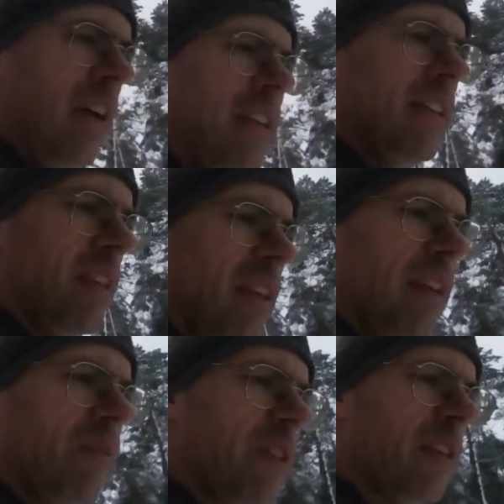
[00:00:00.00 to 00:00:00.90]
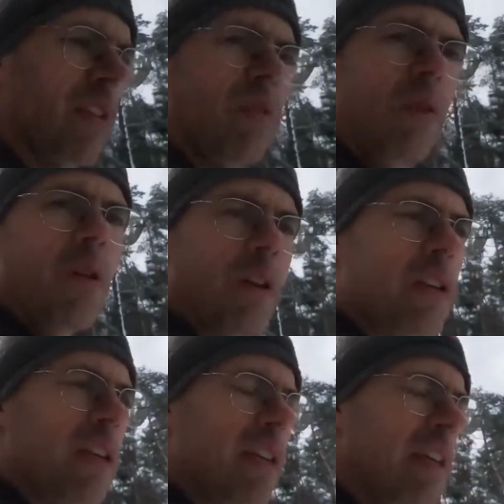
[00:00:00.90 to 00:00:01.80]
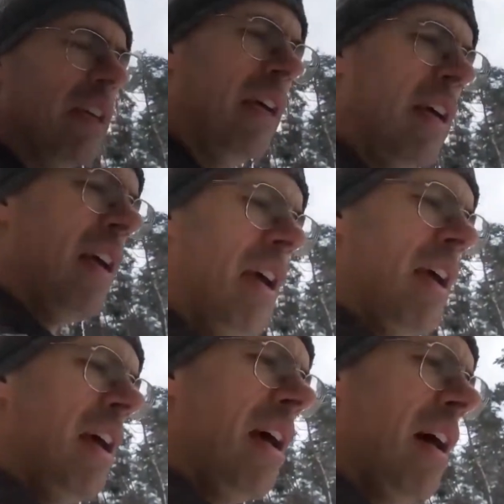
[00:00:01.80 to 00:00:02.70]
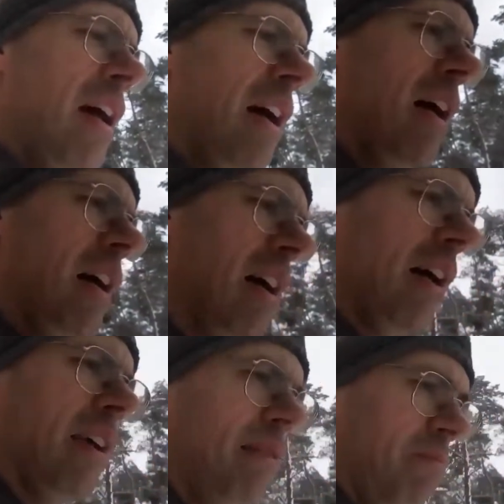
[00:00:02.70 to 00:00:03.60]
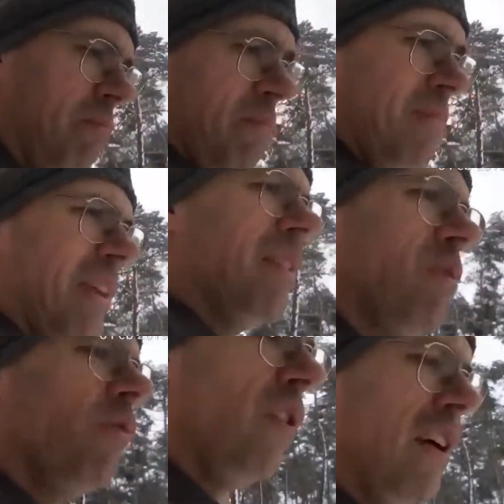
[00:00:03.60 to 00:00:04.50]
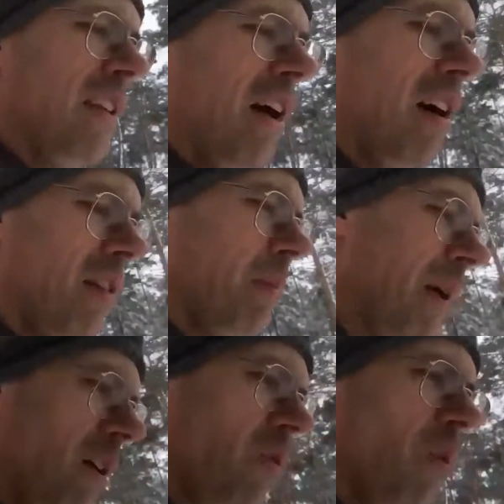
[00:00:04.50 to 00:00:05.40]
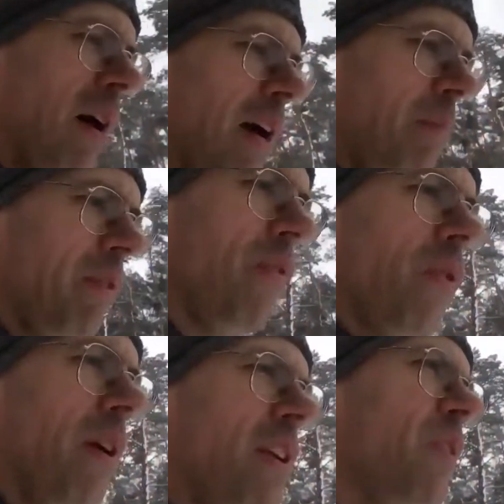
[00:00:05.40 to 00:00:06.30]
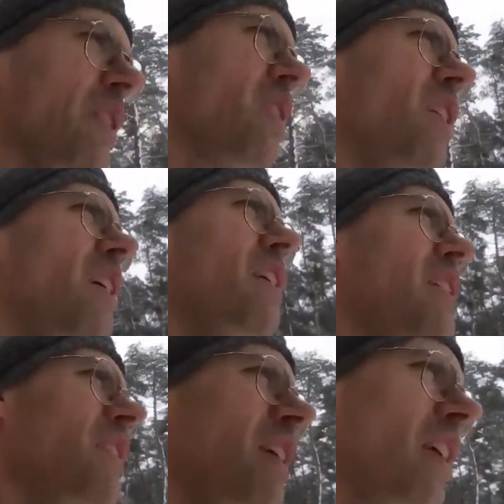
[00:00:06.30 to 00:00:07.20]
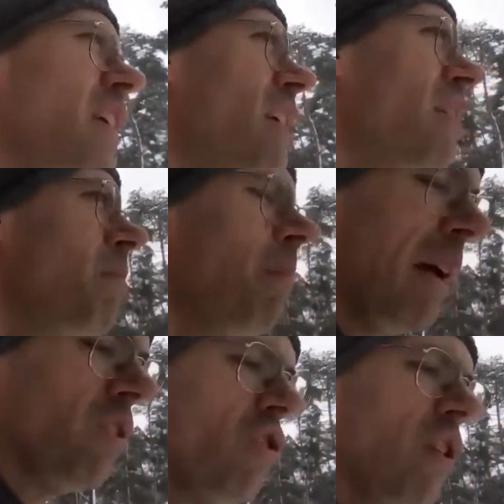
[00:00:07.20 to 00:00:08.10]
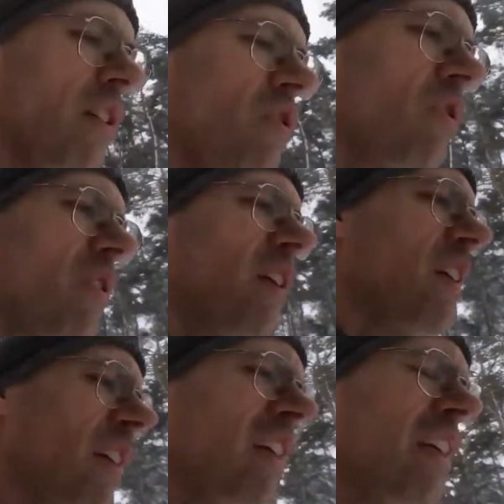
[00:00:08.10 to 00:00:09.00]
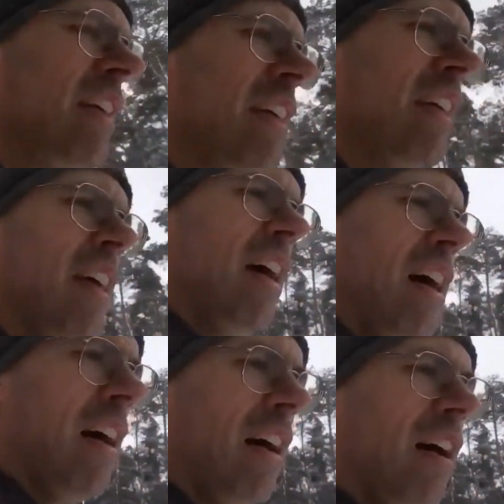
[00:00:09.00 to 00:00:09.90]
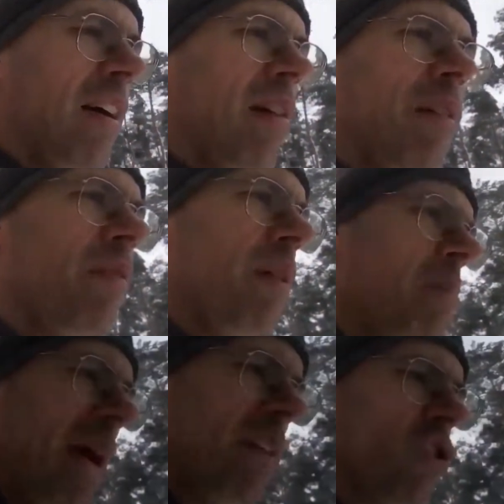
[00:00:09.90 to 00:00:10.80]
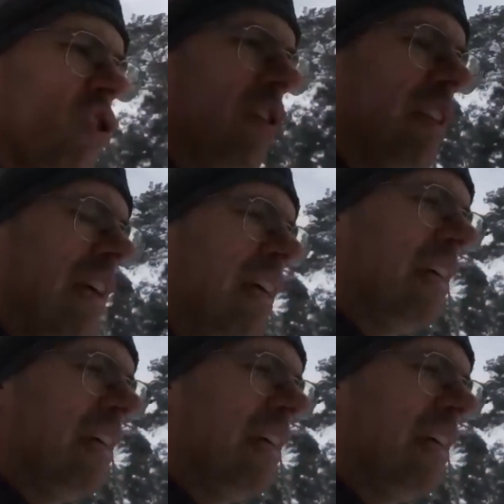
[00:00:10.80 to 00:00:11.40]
anything if things are wrong uh, I tend to find out about why before I even say anything, mention I should say. Uh, now if I mention,